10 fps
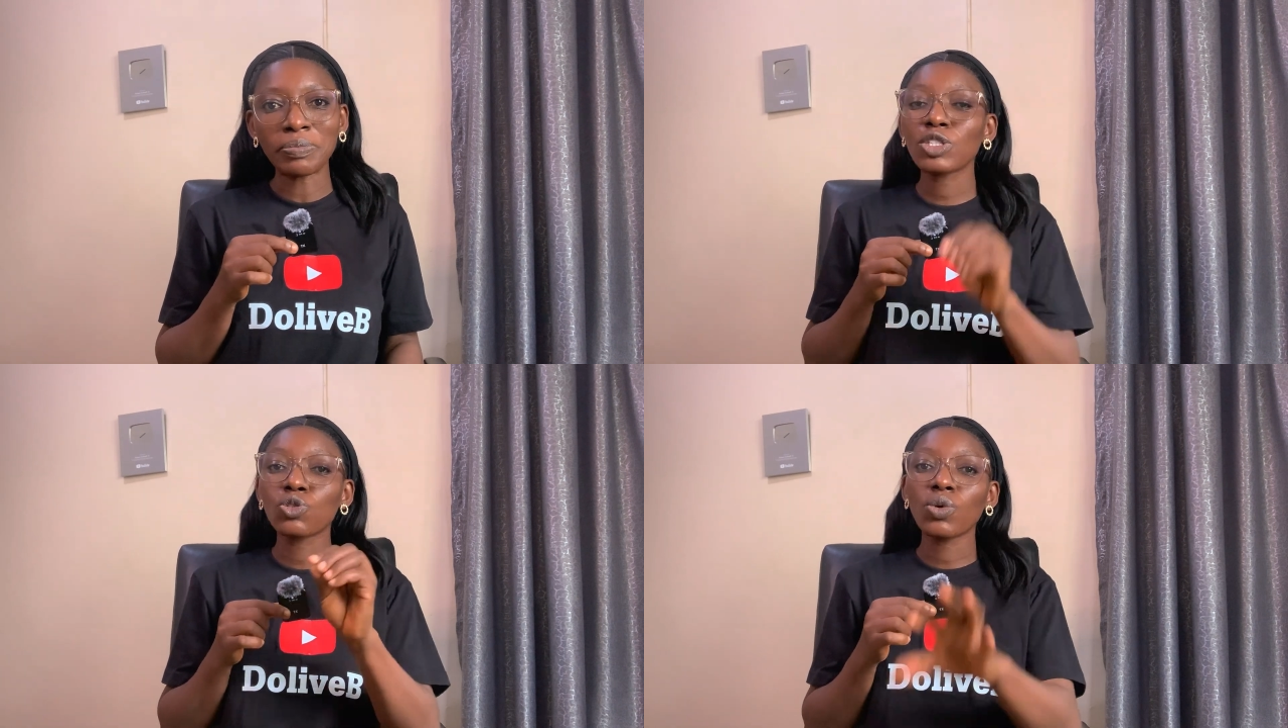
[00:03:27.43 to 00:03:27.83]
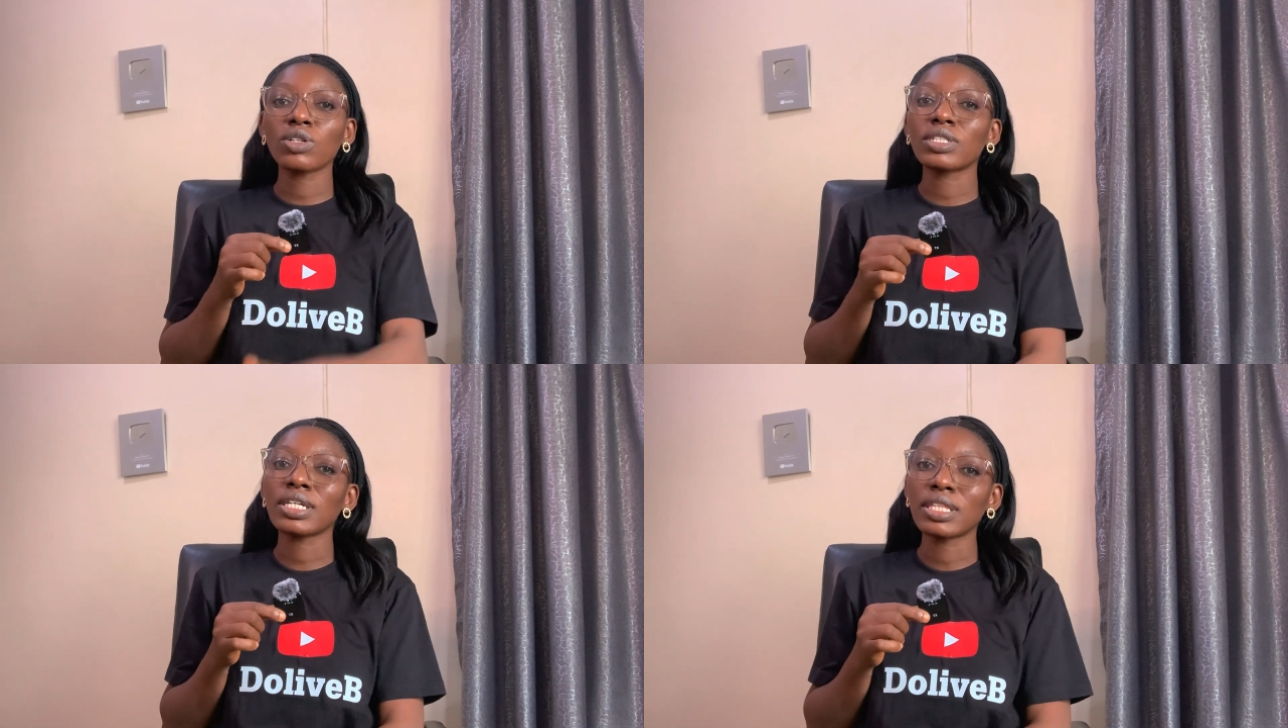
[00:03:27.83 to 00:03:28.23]
Please do well
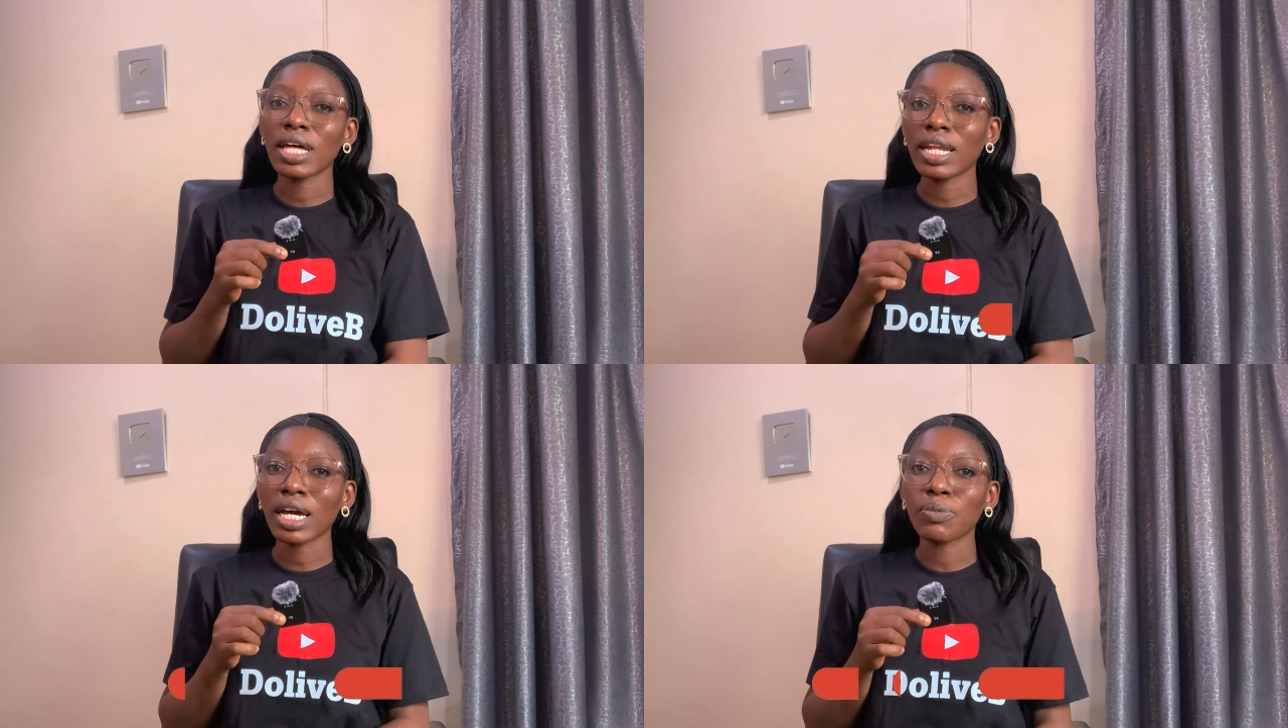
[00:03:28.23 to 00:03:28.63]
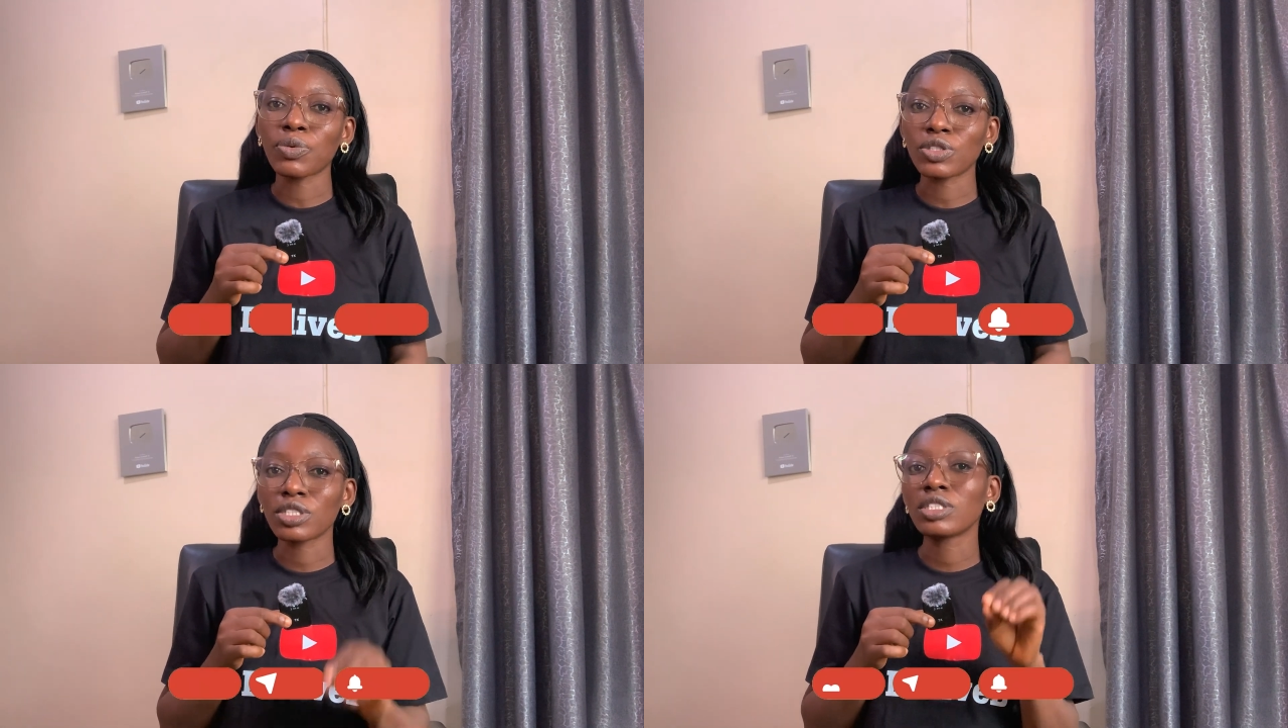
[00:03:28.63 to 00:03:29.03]
to hit that like
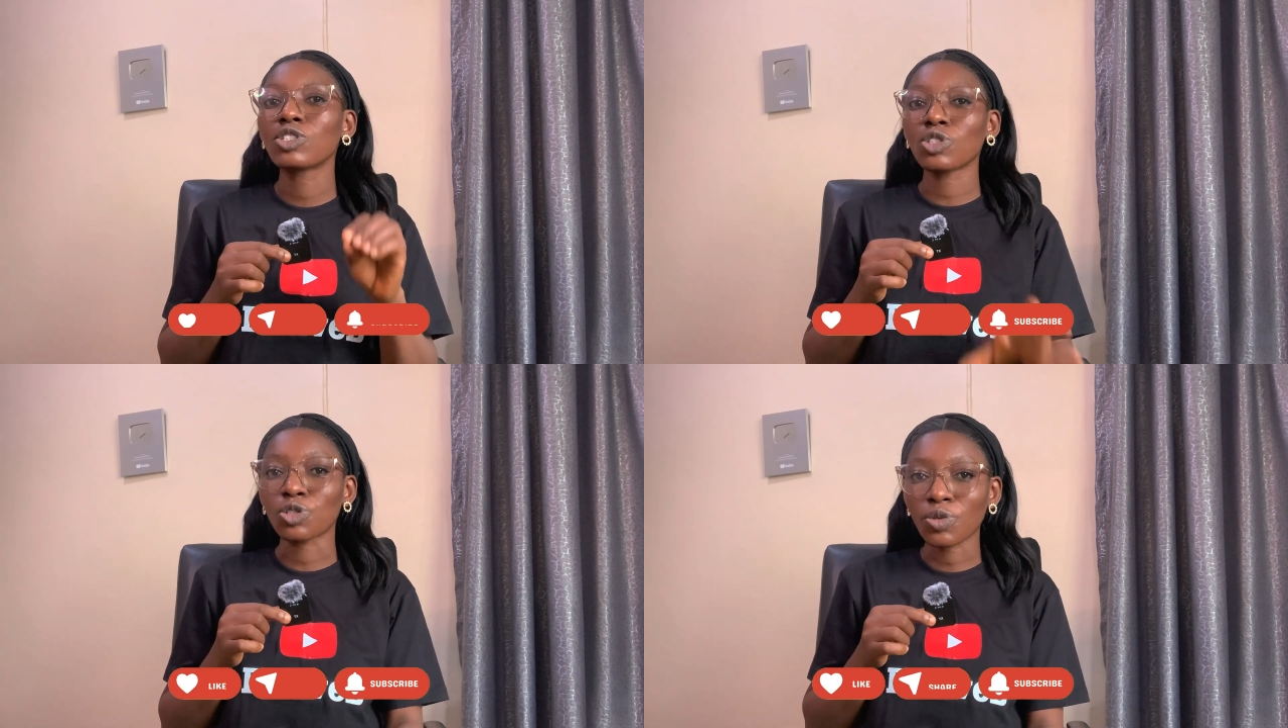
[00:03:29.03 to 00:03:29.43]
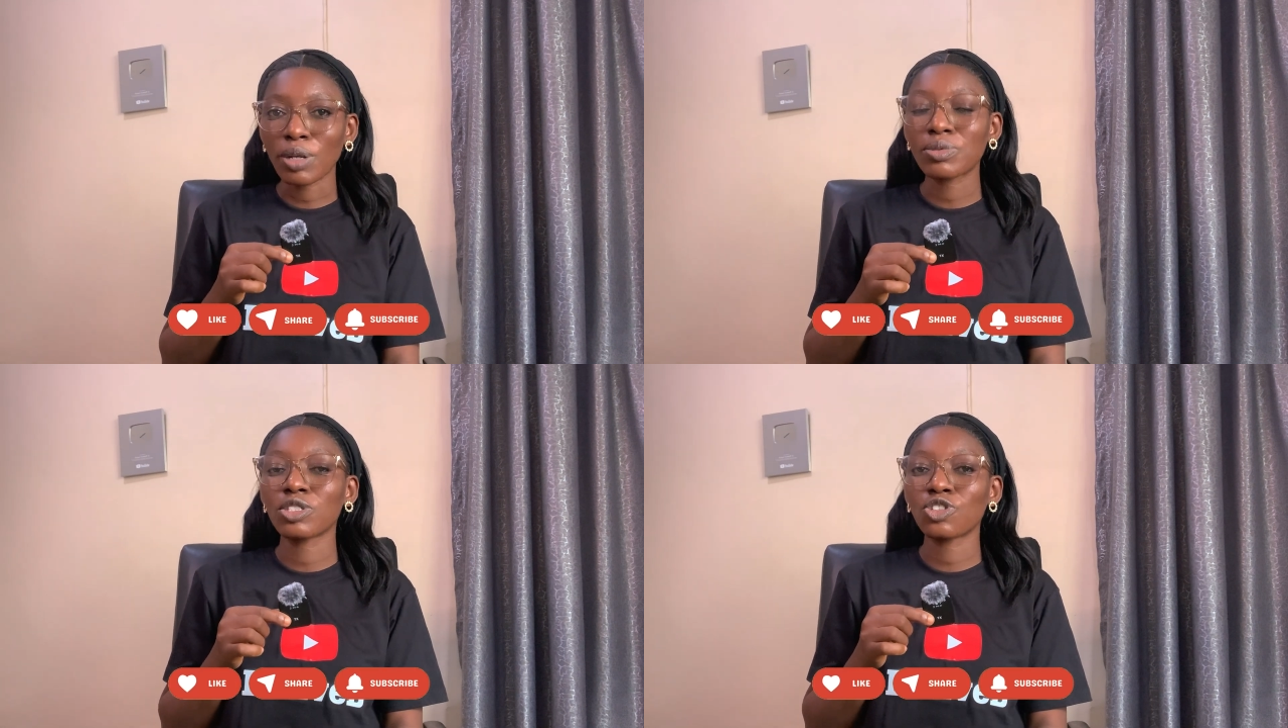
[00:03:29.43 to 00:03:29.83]
button,
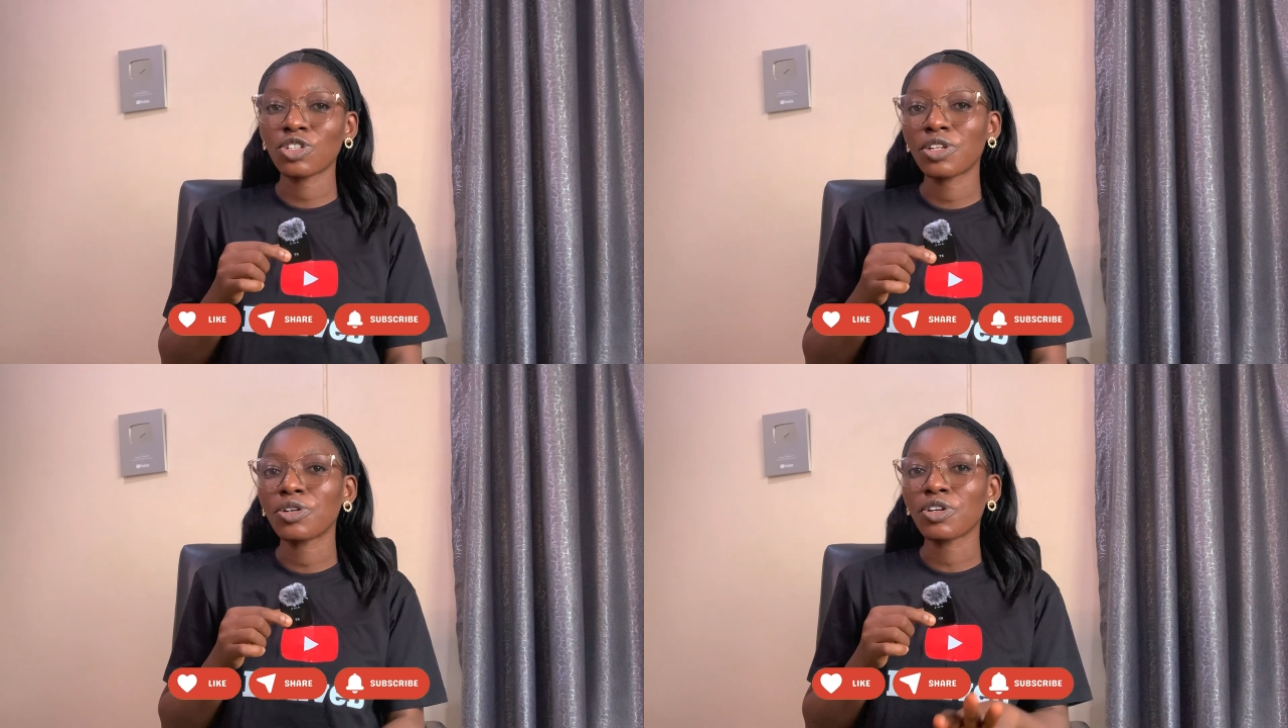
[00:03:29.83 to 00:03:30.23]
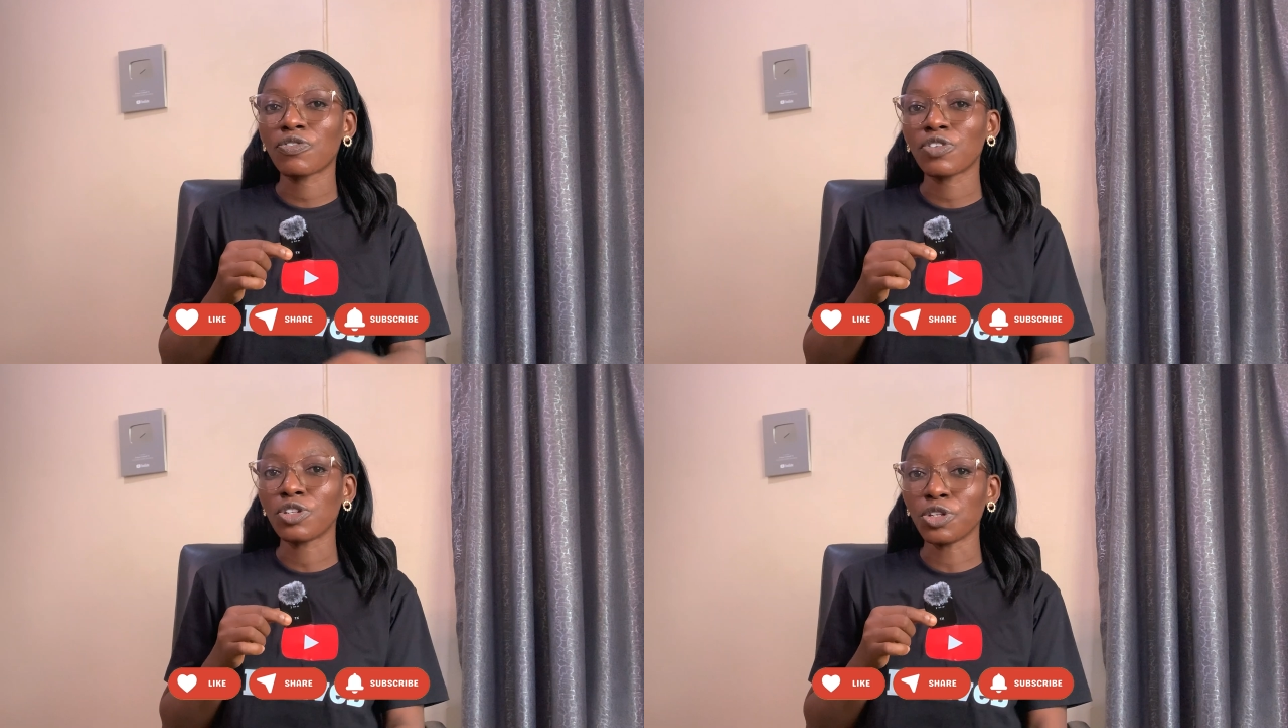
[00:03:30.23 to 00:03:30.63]
subscribe to this channel
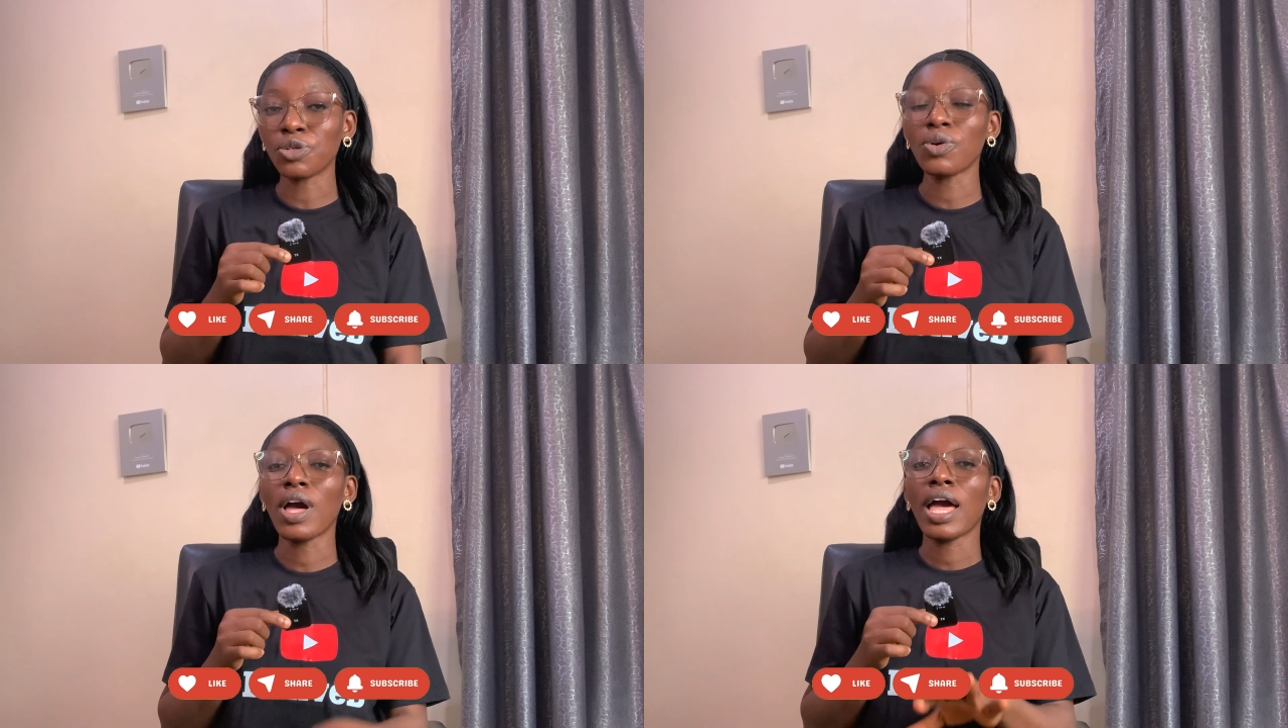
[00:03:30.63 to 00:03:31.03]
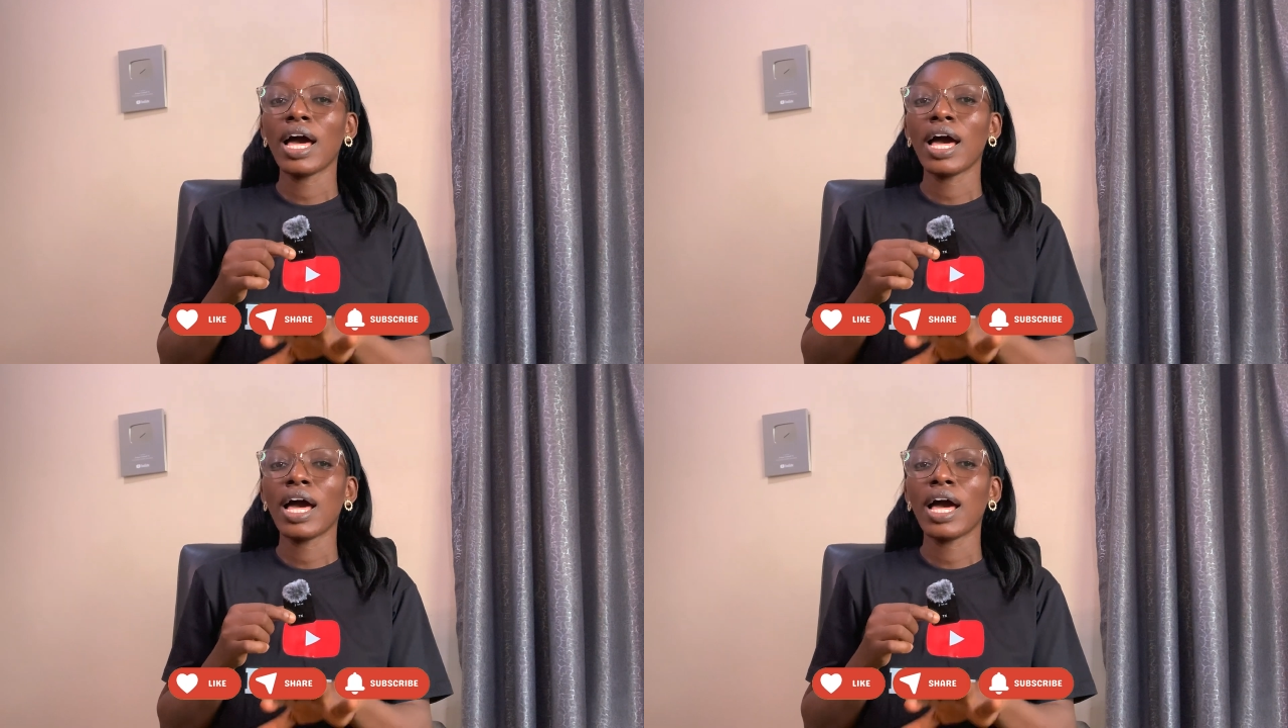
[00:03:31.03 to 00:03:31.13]
if you're new,